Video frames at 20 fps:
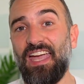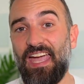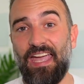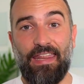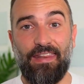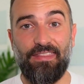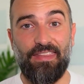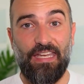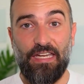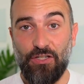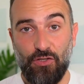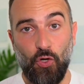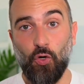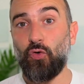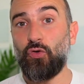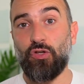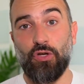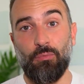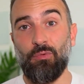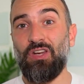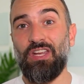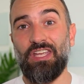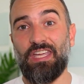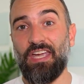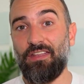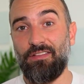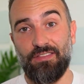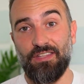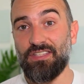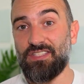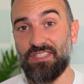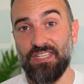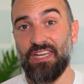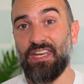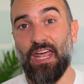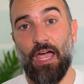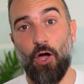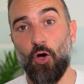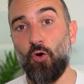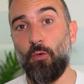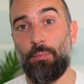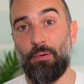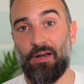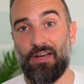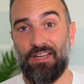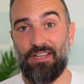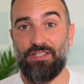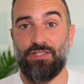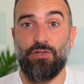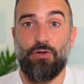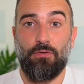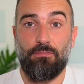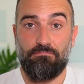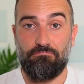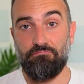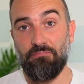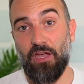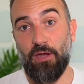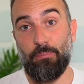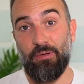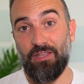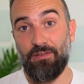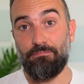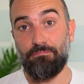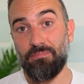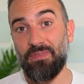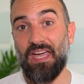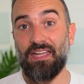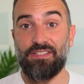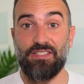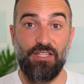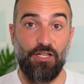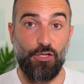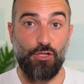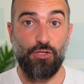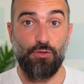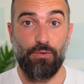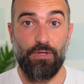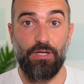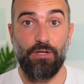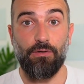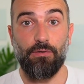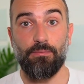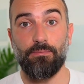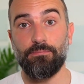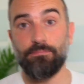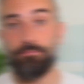and they don't communicate this data openly, so maybe that's the issue here.